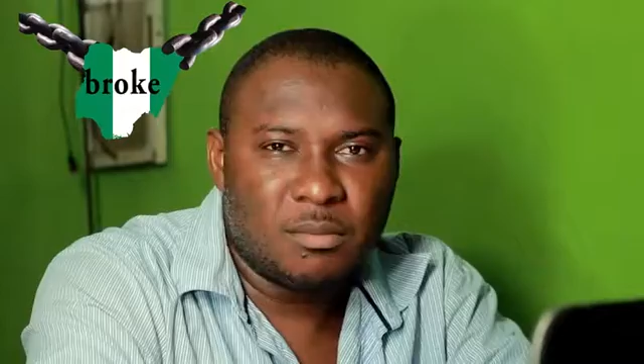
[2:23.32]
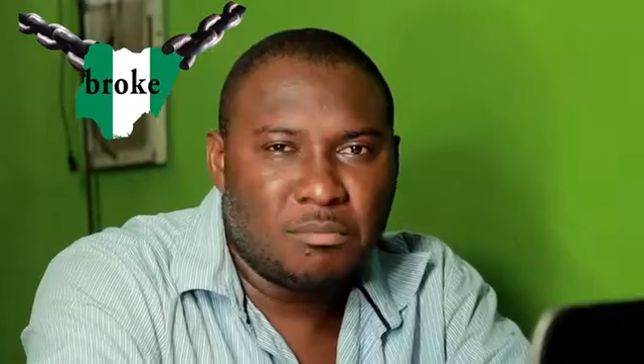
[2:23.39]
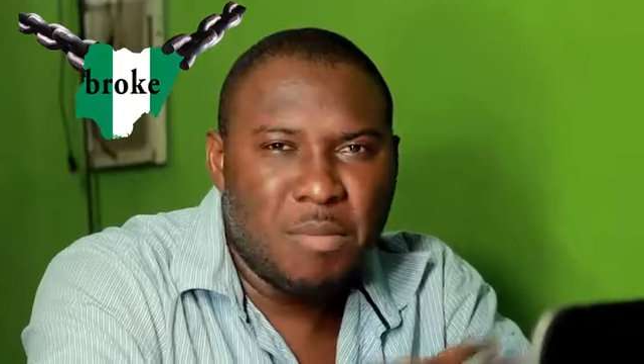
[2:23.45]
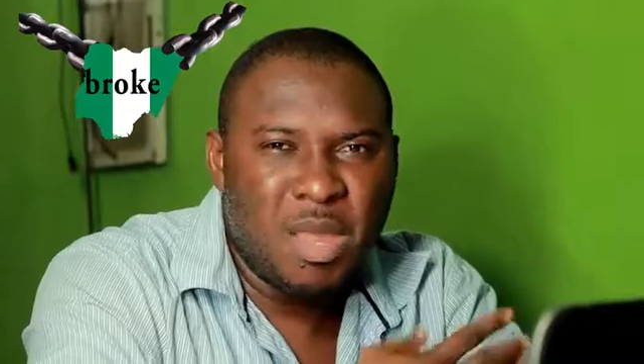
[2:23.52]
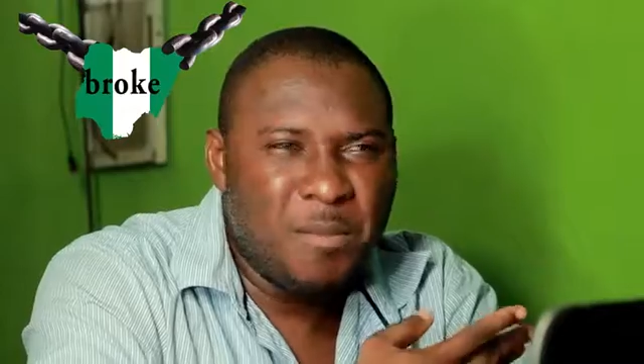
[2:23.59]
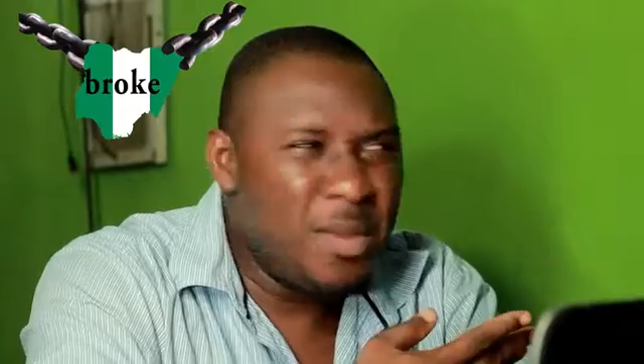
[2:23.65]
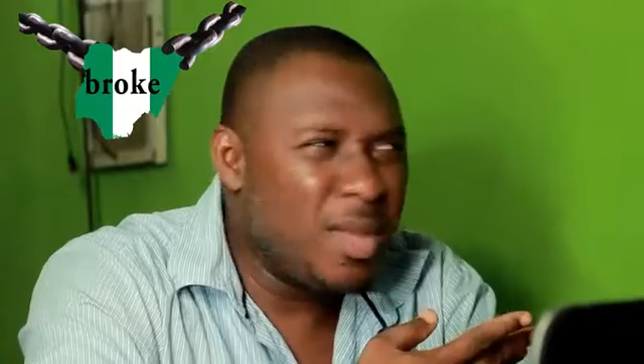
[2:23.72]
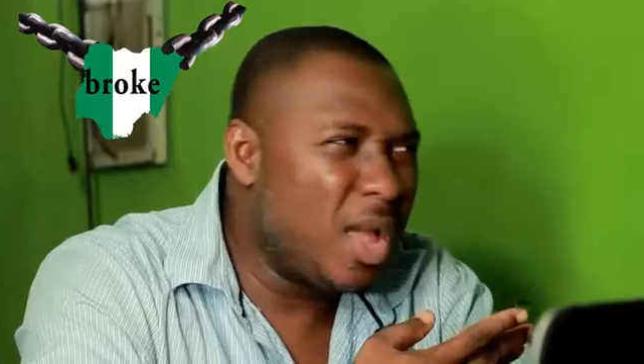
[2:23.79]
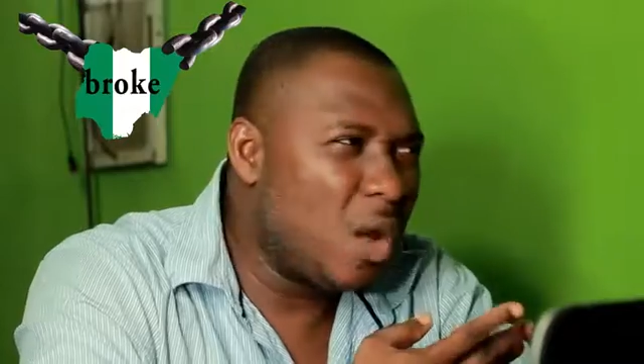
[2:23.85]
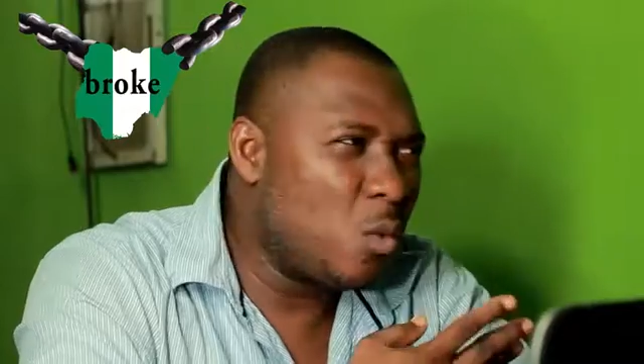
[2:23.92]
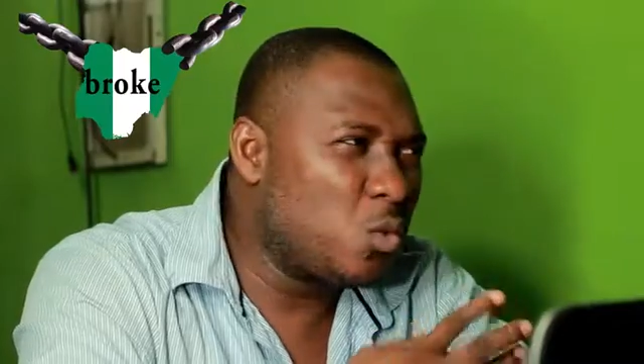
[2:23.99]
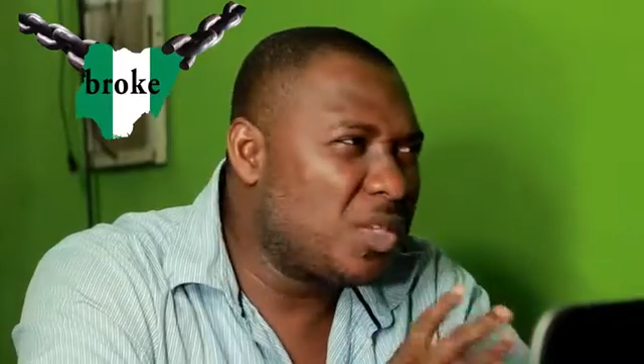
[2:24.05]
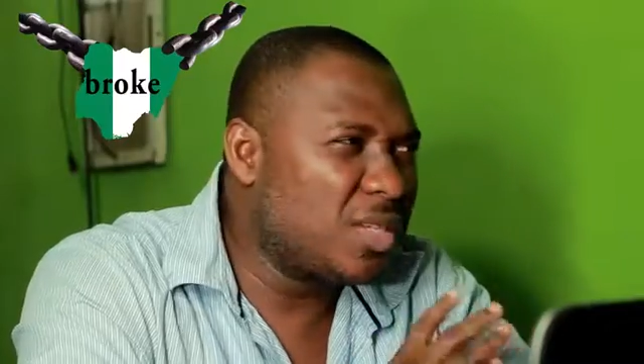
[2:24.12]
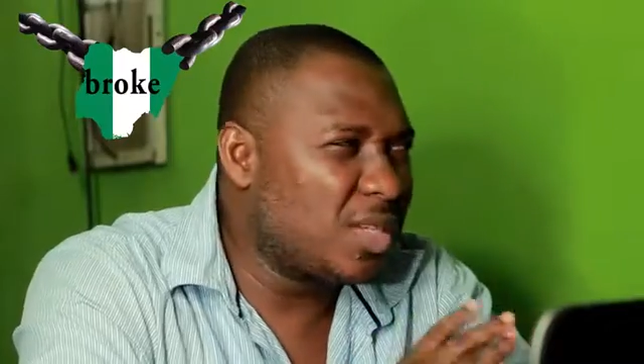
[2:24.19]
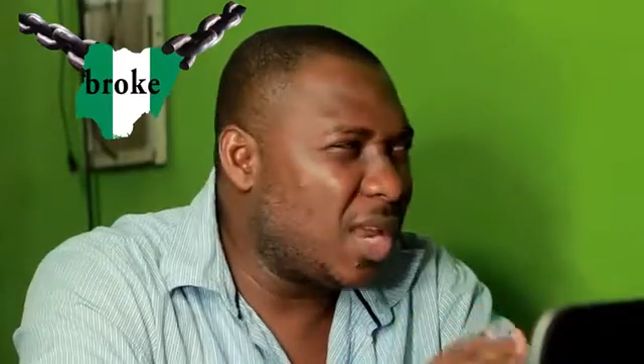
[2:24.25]
Maybe I
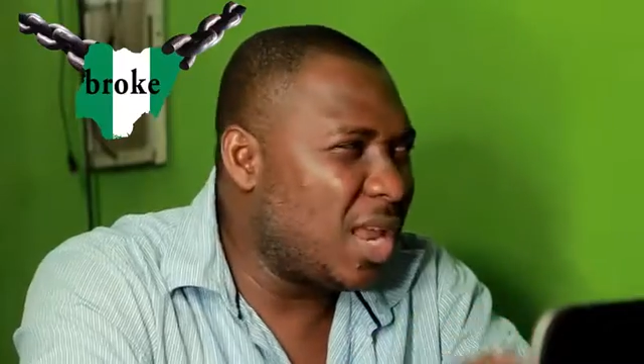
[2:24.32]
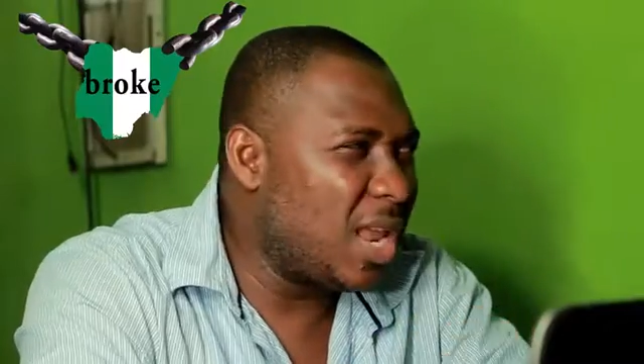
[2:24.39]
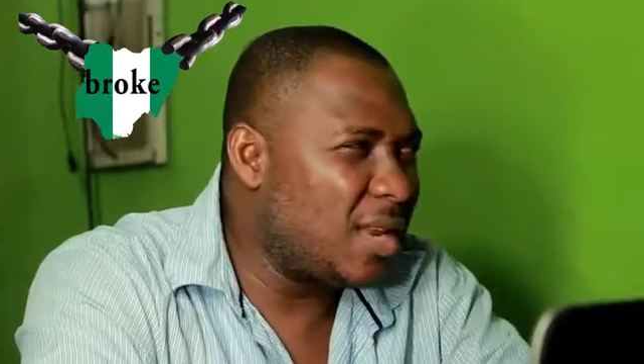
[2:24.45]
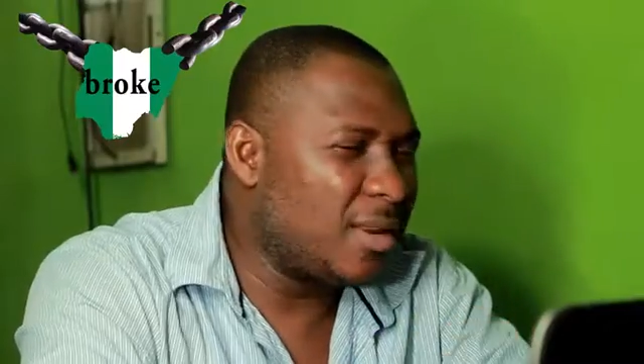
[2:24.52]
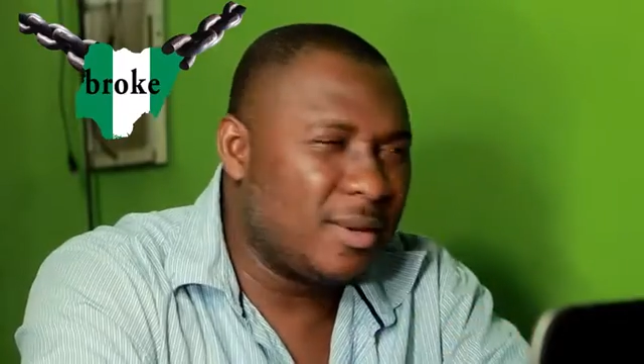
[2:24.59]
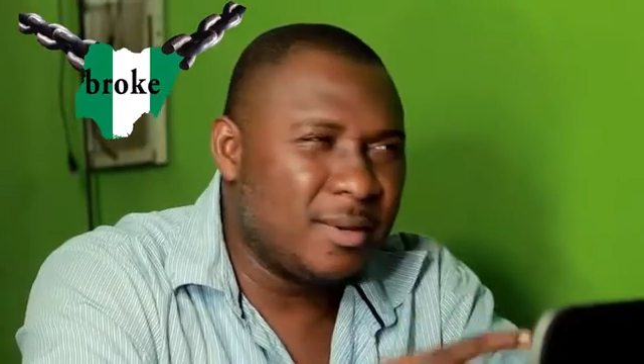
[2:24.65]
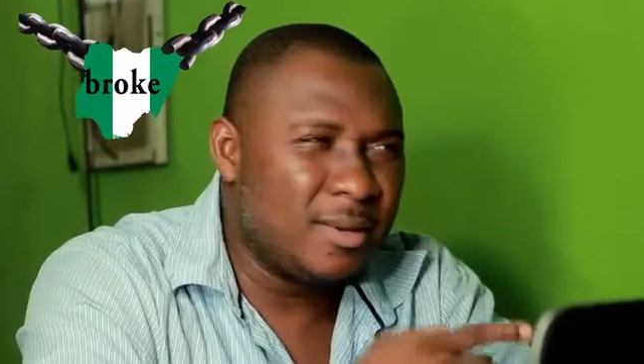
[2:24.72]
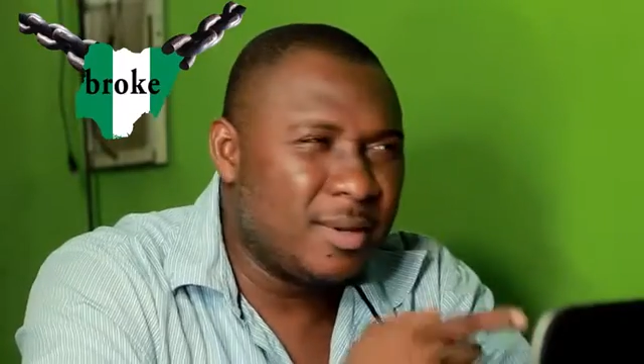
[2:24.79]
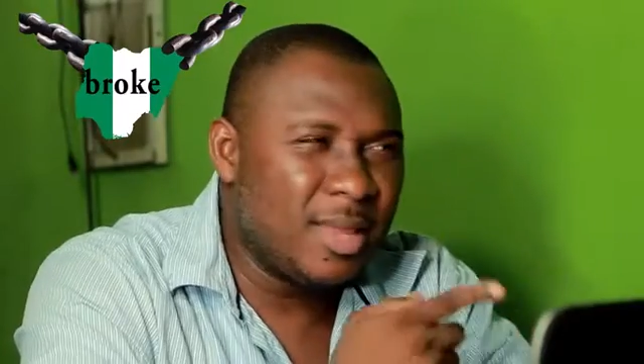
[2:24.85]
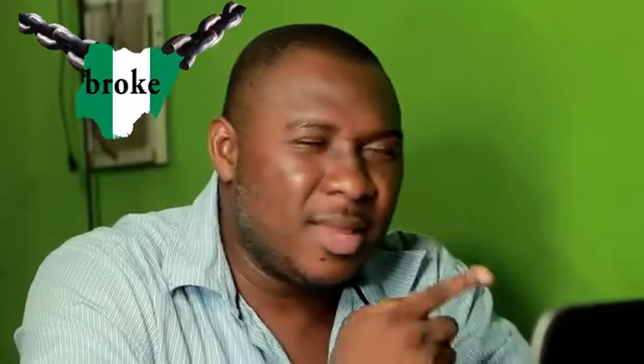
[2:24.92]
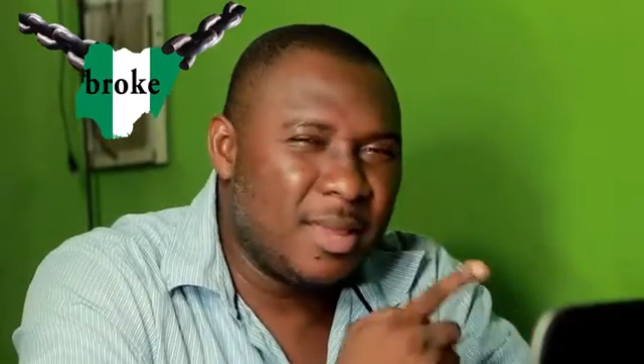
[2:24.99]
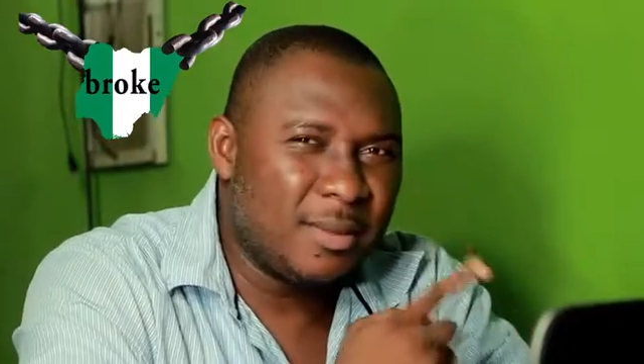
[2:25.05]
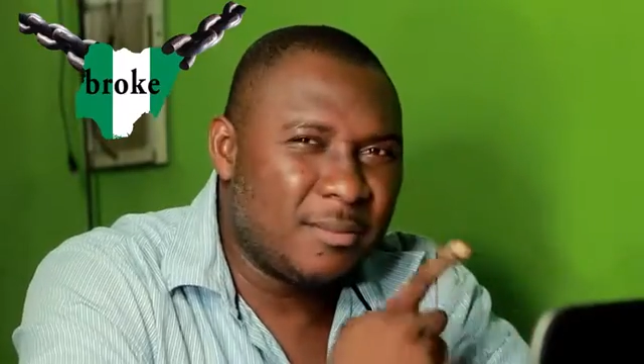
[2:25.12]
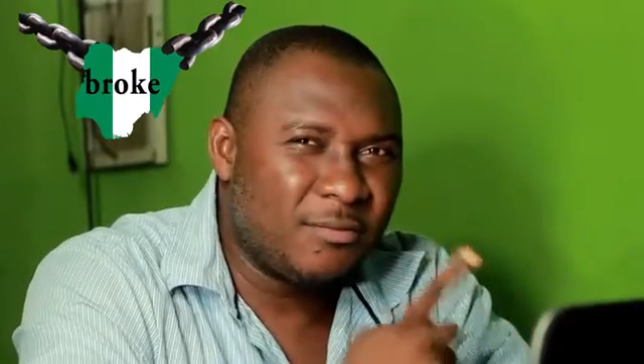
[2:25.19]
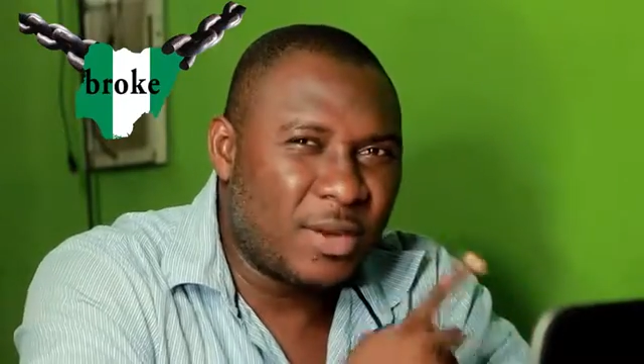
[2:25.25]
will say the